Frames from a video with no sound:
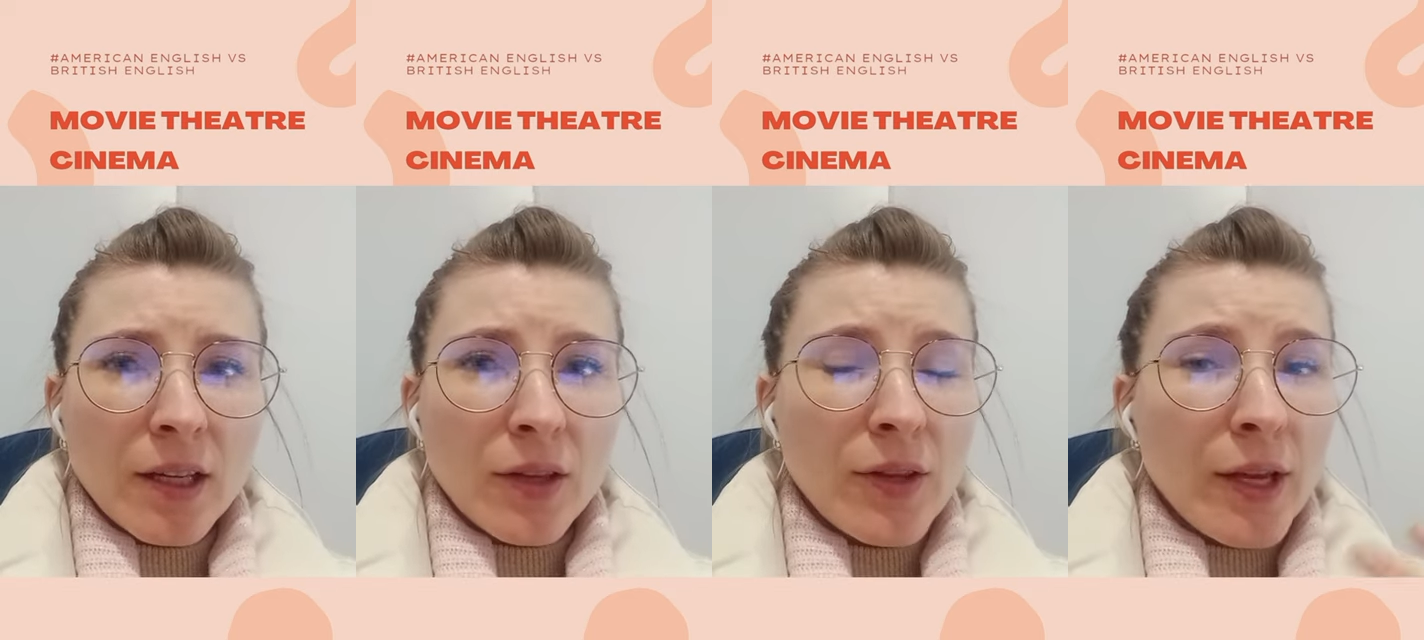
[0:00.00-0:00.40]

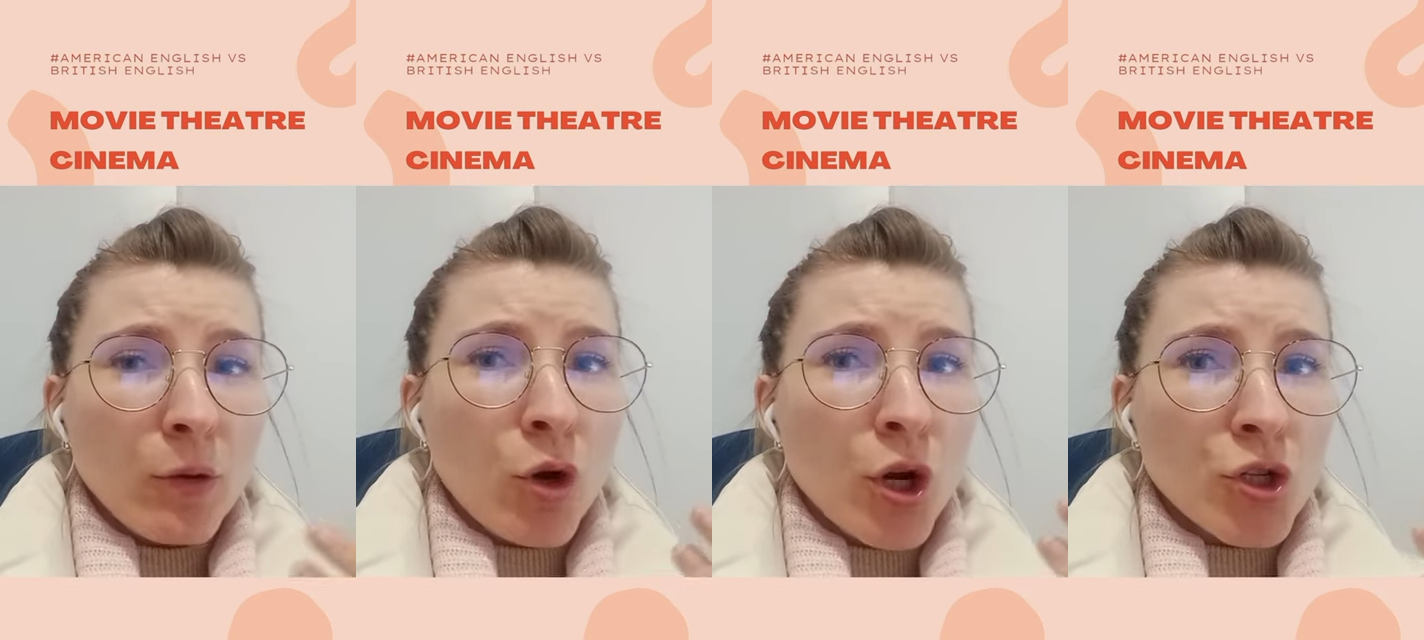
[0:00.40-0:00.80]
they
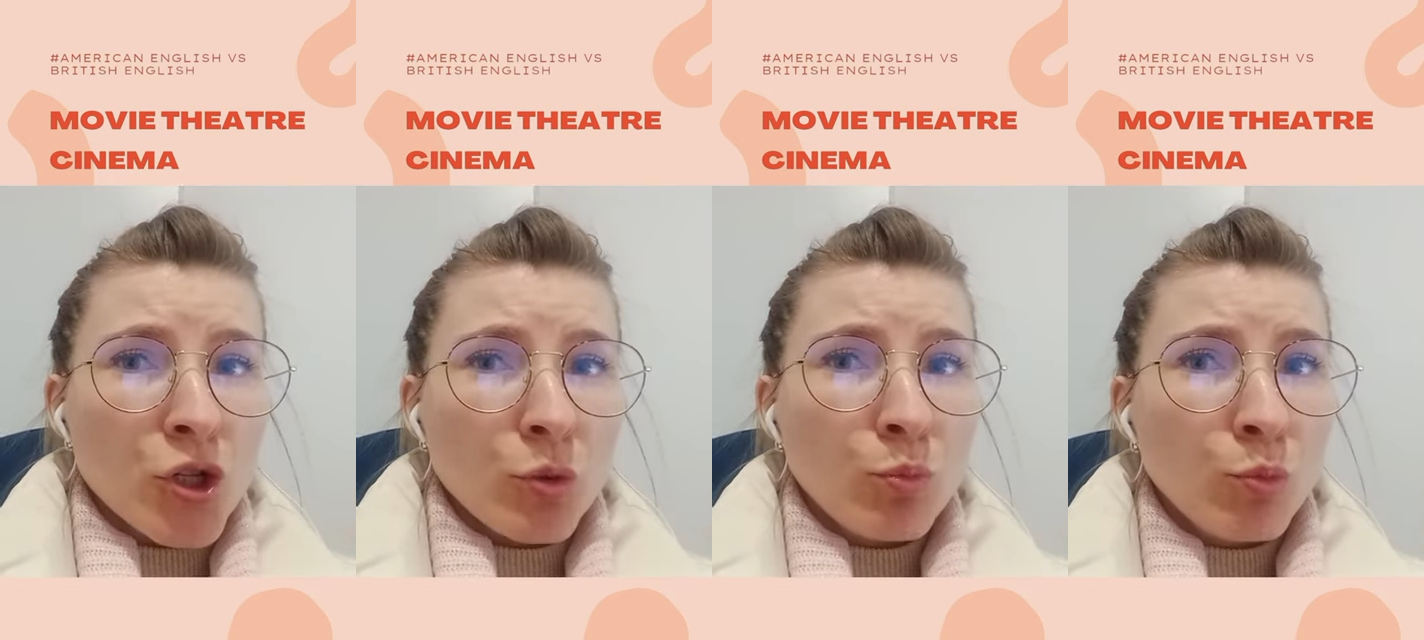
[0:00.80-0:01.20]

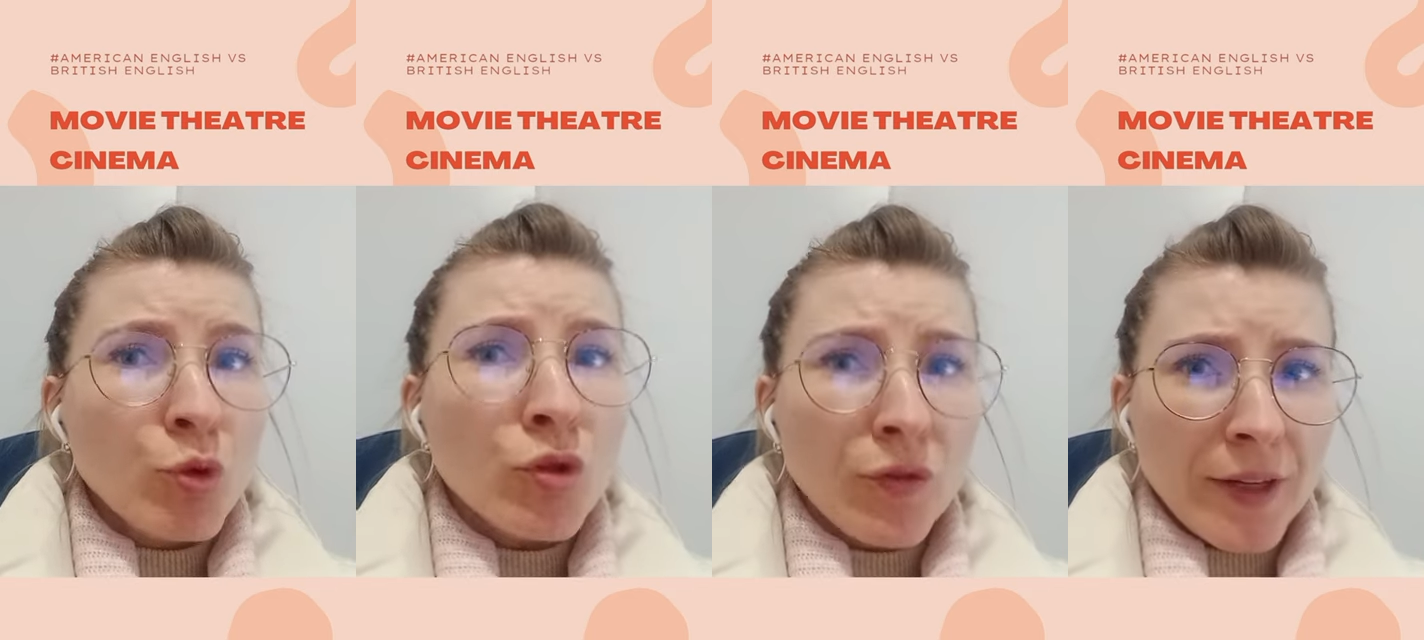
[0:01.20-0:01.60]
watch
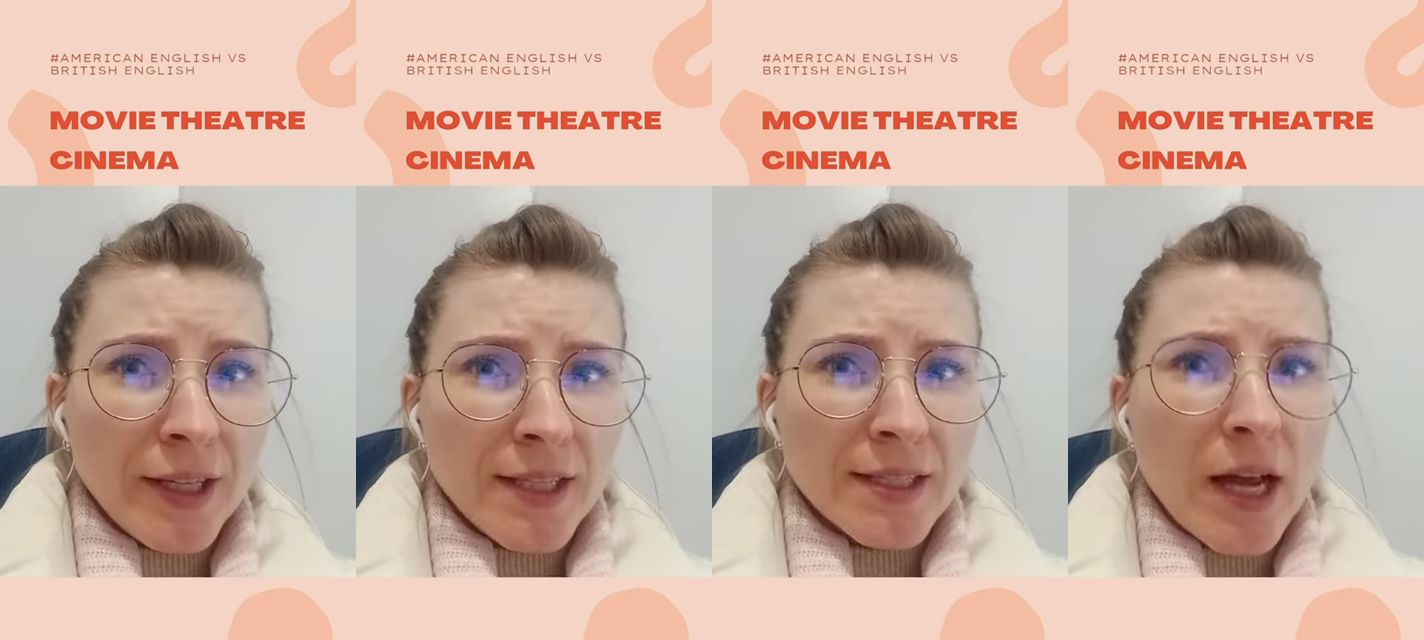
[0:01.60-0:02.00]

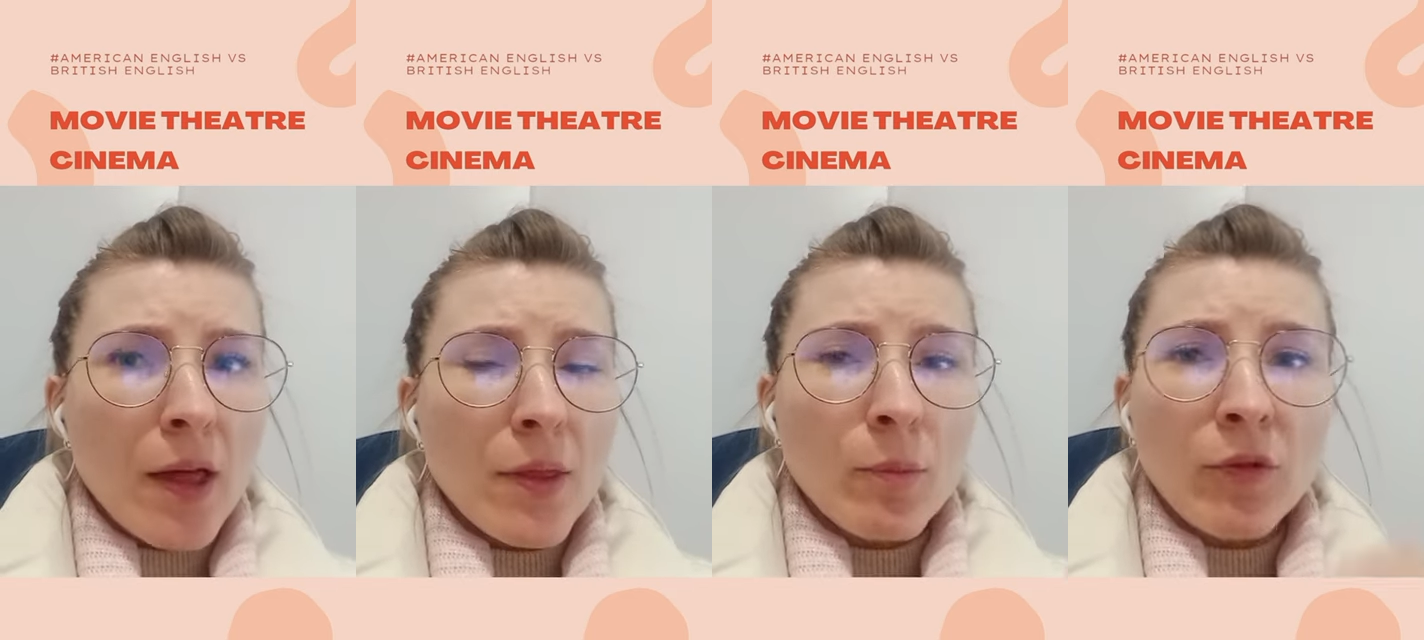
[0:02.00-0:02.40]
movies
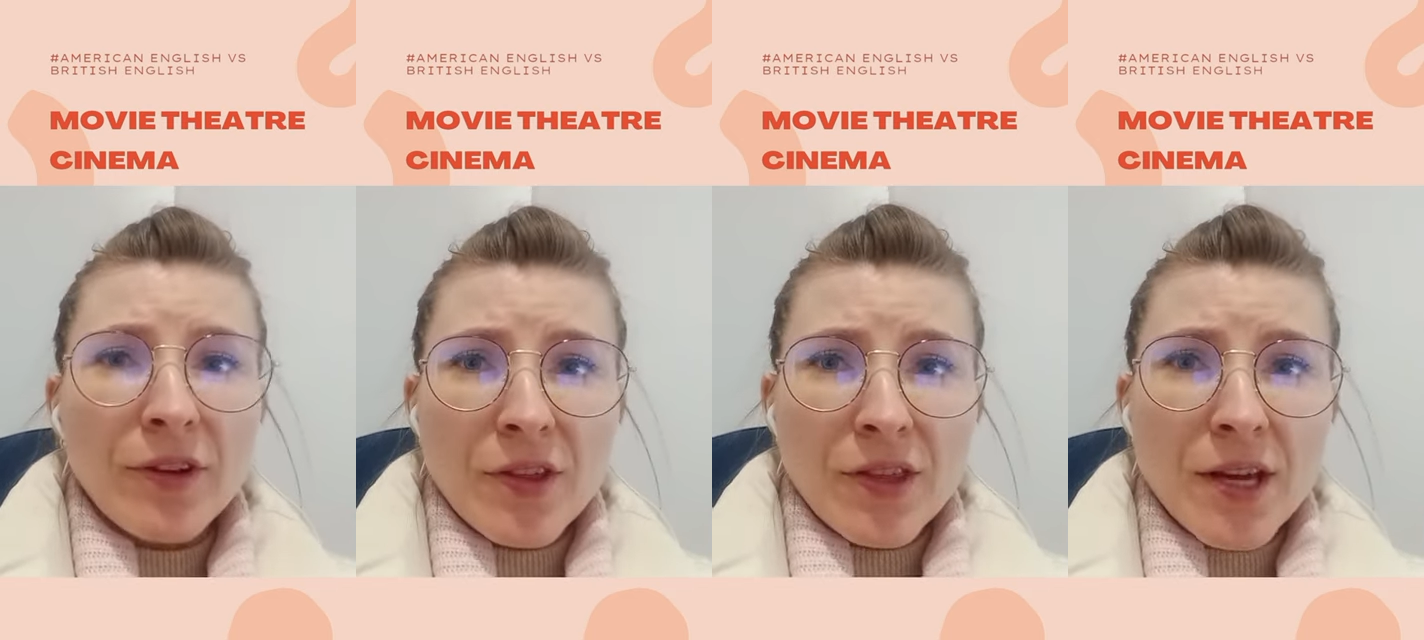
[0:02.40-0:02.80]
at the
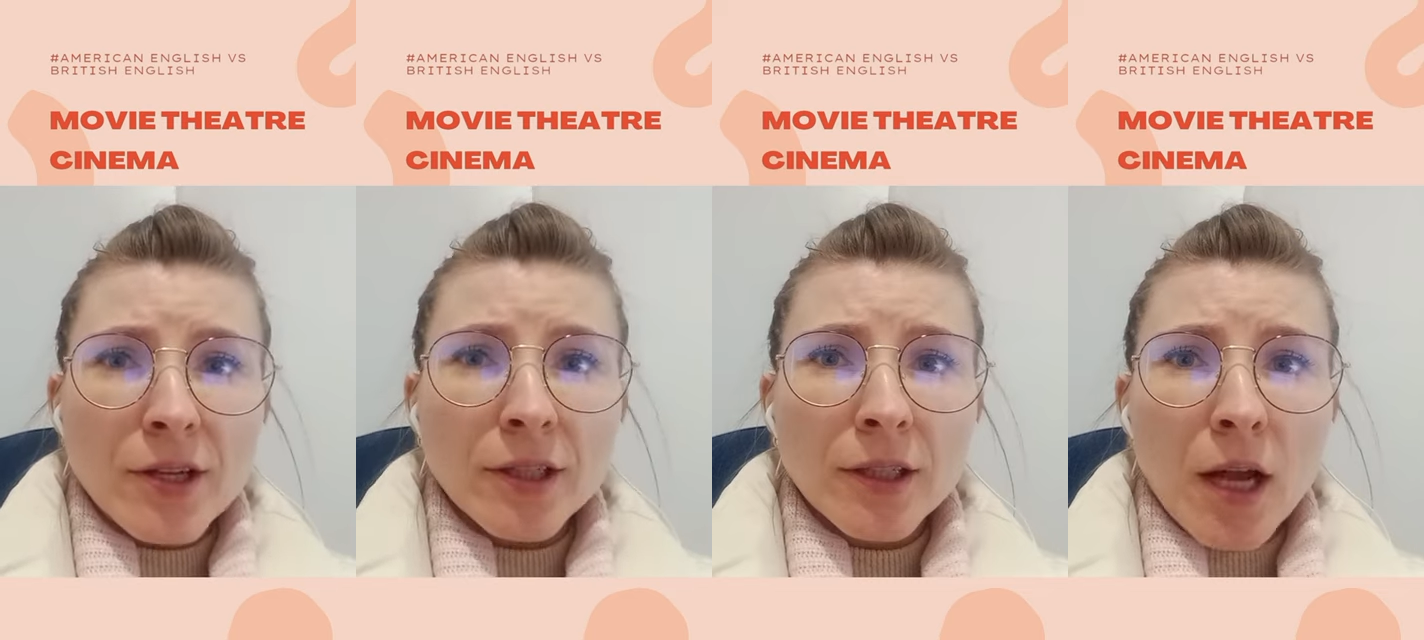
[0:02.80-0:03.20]
movie
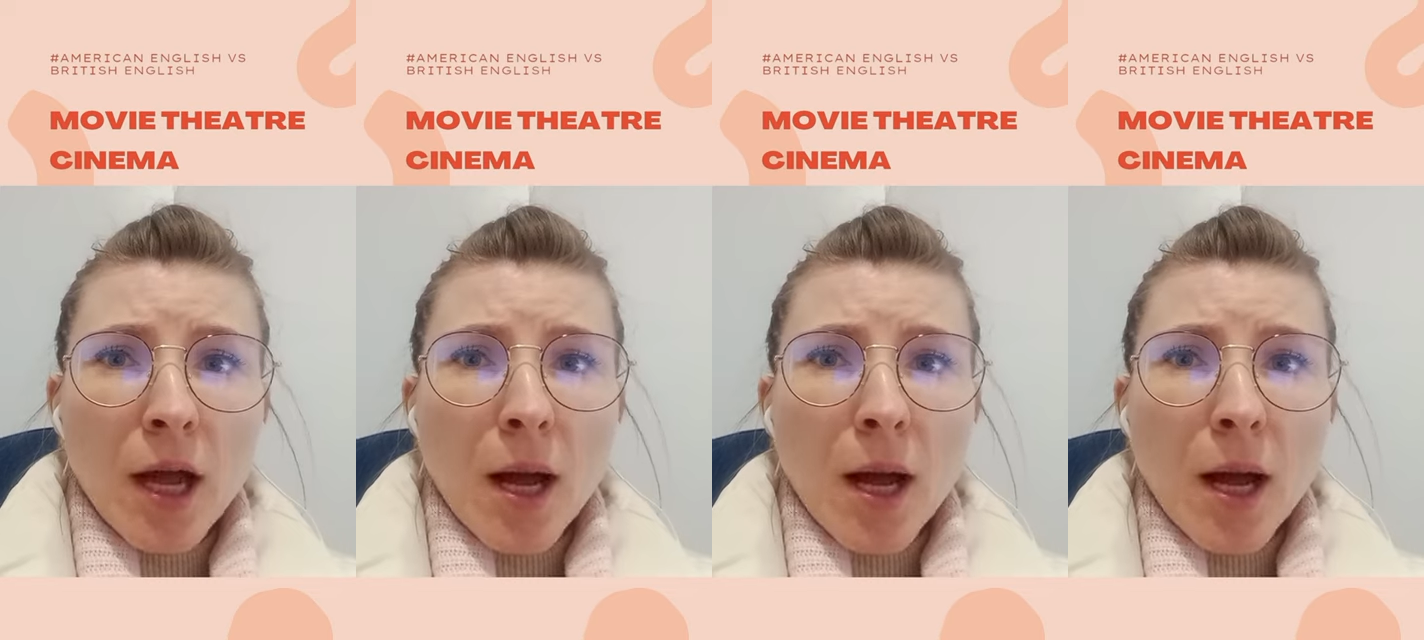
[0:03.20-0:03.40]
theater,